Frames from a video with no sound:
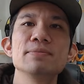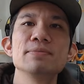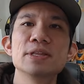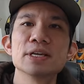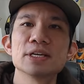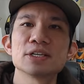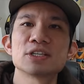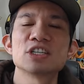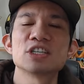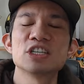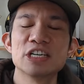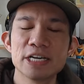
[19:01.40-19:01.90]

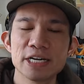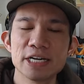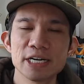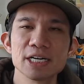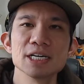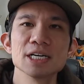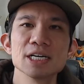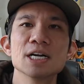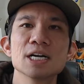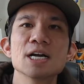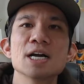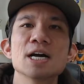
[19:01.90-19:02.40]
this
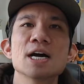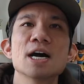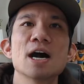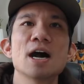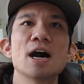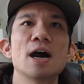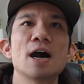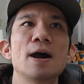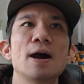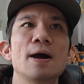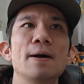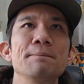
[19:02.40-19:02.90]
year
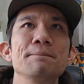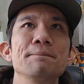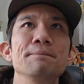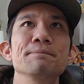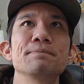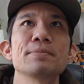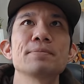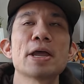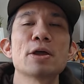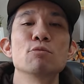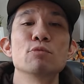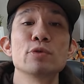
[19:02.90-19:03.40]

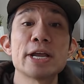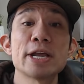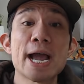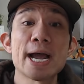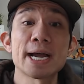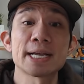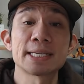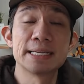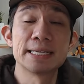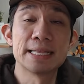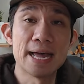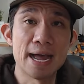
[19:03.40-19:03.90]
and
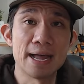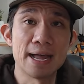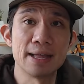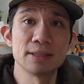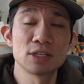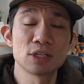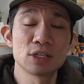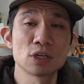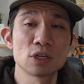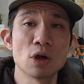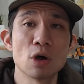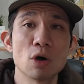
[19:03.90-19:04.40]
react to
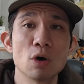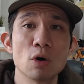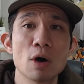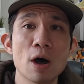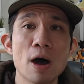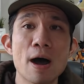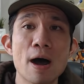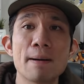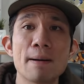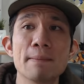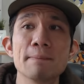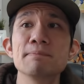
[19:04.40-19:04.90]
that.
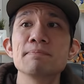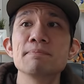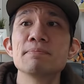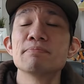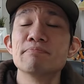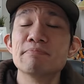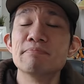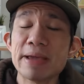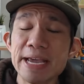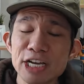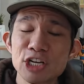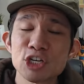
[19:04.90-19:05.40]
So
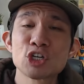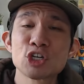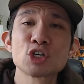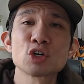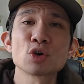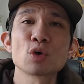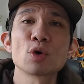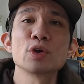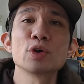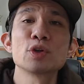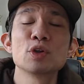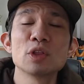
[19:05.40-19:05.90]
make
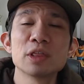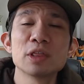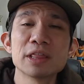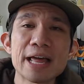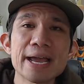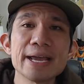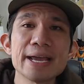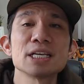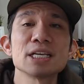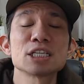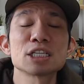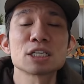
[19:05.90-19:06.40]
sure you
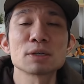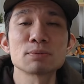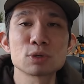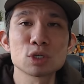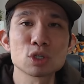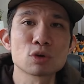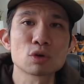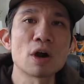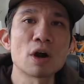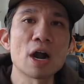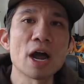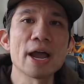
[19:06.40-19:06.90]
like,
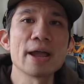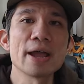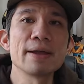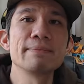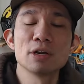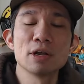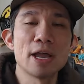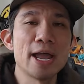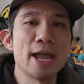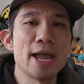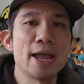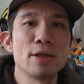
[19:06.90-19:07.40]

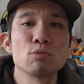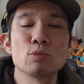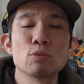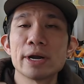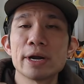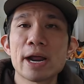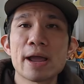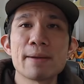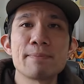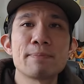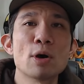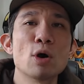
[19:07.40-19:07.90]
subscribe, and
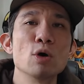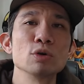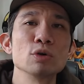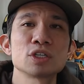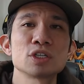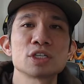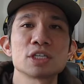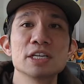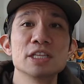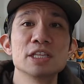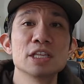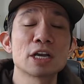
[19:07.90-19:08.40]
when I
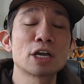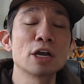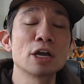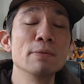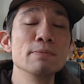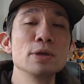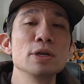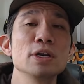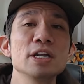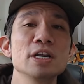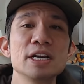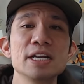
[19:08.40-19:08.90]
post in the
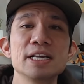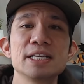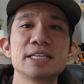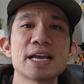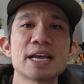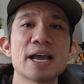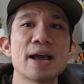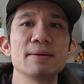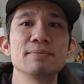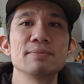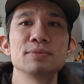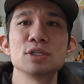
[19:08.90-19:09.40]
community
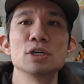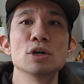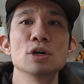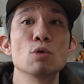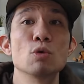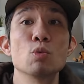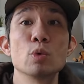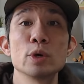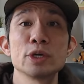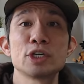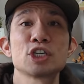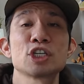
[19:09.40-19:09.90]
tabs, you
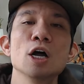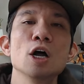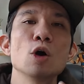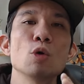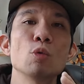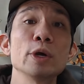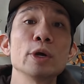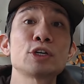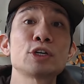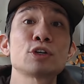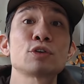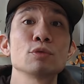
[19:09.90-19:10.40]
know,
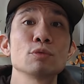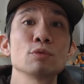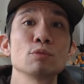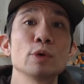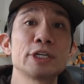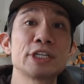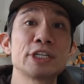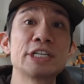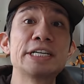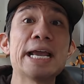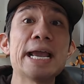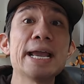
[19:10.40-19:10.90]

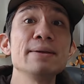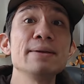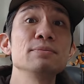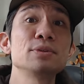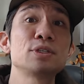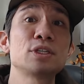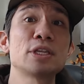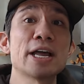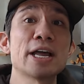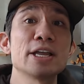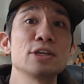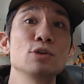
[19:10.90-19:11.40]
which
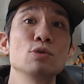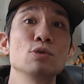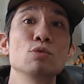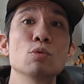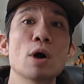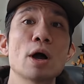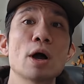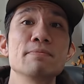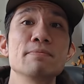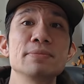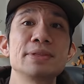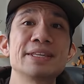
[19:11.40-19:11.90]
games that you
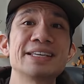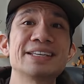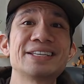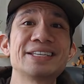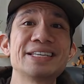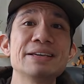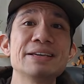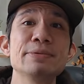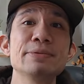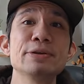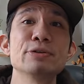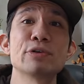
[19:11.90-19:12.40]
want to
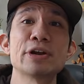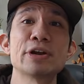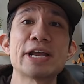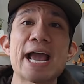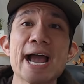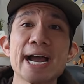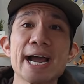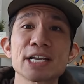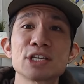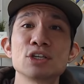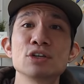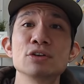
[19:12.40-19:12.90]
see me
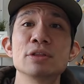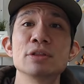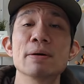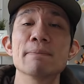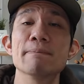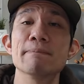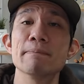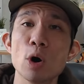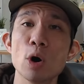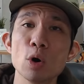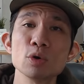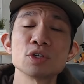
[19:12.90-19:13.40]
react to the
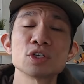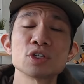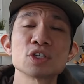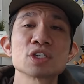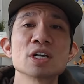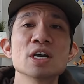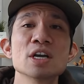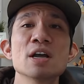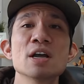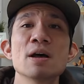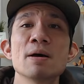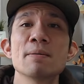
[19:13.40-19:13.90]

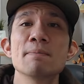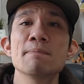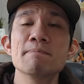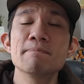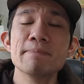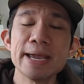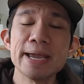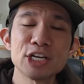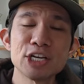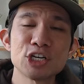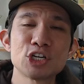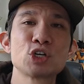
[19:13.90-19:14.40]
most,
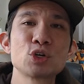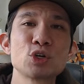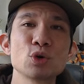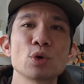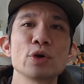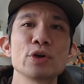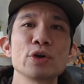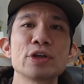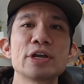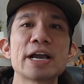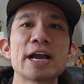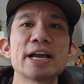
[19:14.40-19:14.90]
make
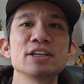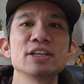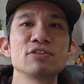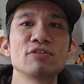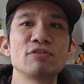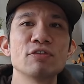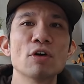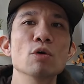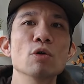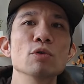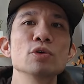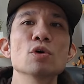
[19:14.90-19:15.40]
sure you guys
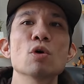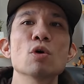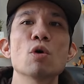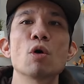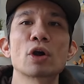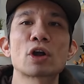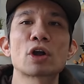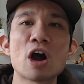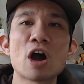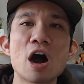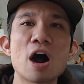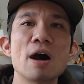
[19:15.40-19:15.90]
vote
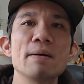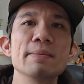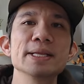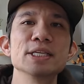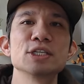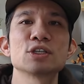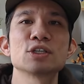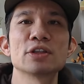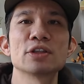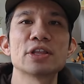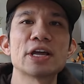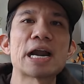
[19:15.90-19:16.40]
or
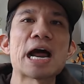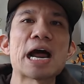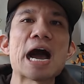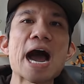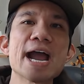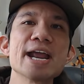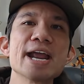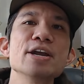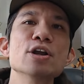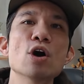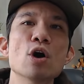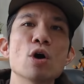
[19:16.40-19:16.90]
comment so that
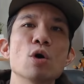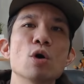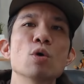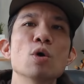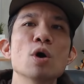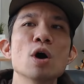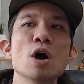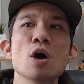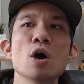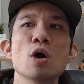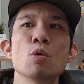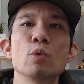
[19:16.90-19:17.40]
I
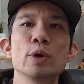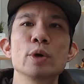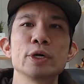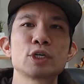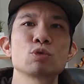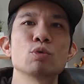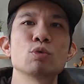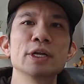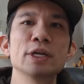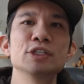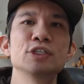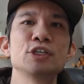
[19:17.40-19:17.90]
know
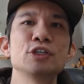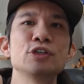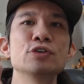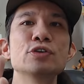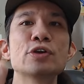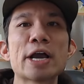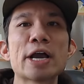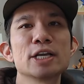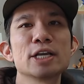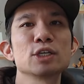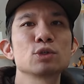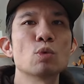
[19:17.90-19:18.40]
which ones
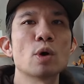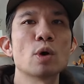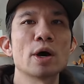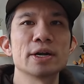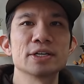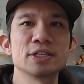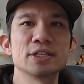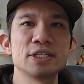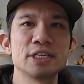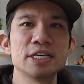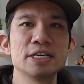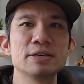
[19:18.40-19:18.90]
you guys
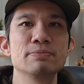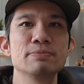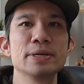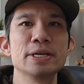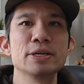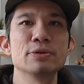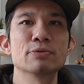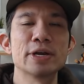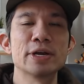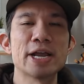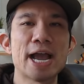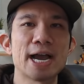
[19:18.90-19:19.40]
want to see
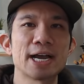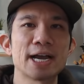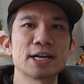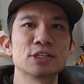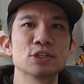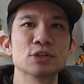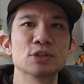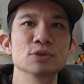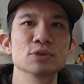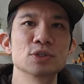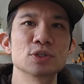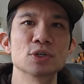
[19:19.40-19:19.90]
me
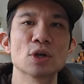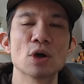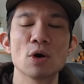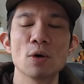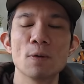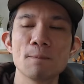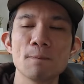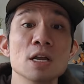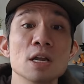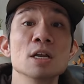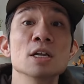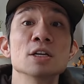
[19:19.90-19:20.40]
react to.
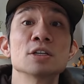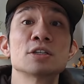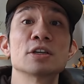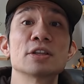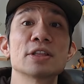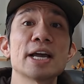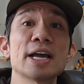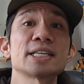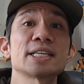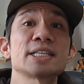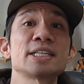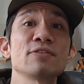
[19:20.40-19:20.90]
So
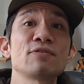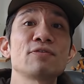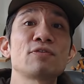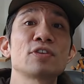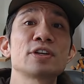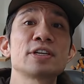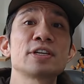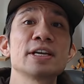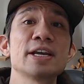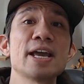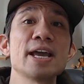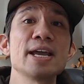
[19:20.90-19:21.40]
that's it
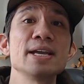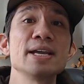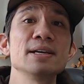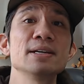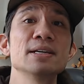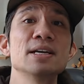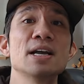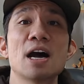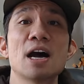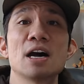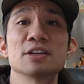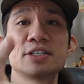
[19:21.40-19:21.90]
for
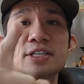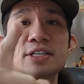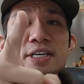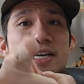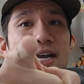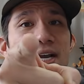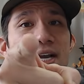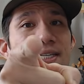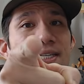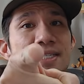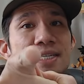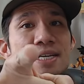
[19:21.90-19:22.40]
today. I'll see
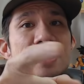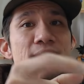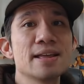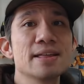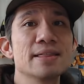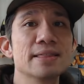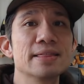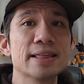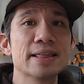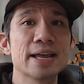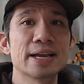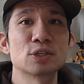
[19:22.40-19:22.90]
you guys
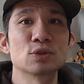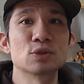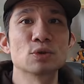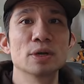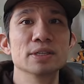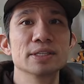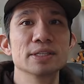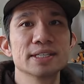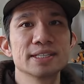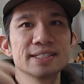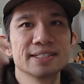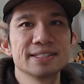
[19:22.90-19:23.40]
in the next
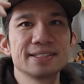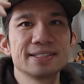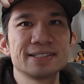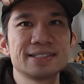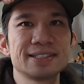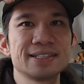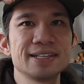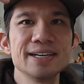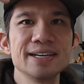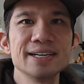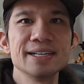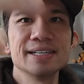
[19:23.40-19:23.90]
one.
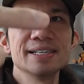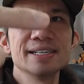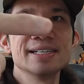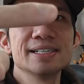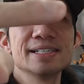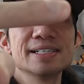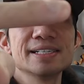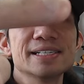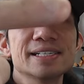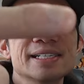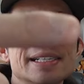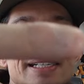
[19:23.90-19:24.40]

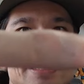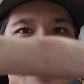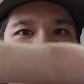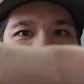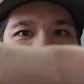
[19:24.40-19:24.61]
Cheers!